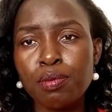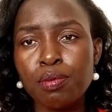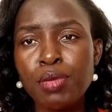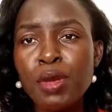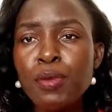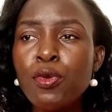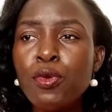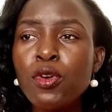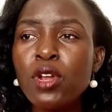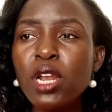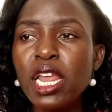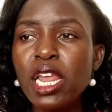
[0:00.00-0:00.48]

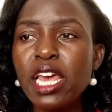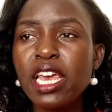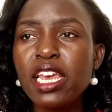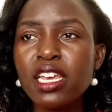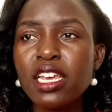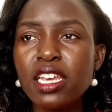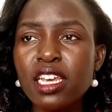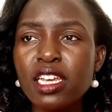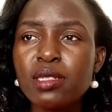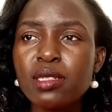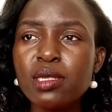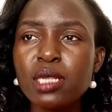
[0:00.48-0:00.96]
People
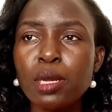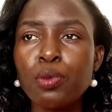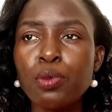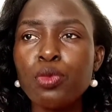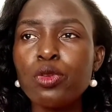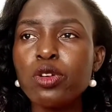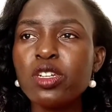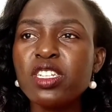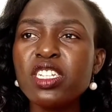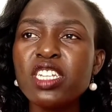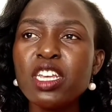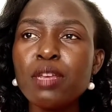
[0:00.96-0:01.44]
like
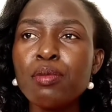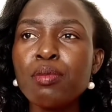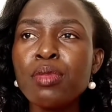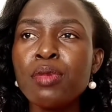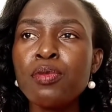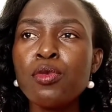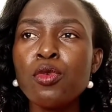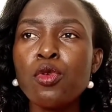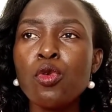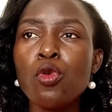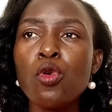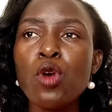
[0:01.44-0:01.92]
supporting
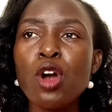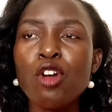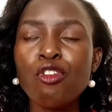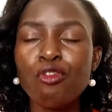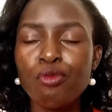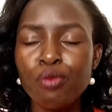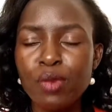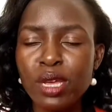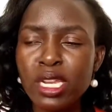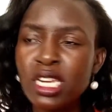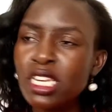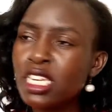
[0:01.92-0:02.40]
people who have
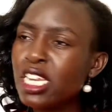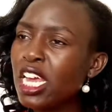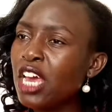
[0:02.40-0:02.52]
made it.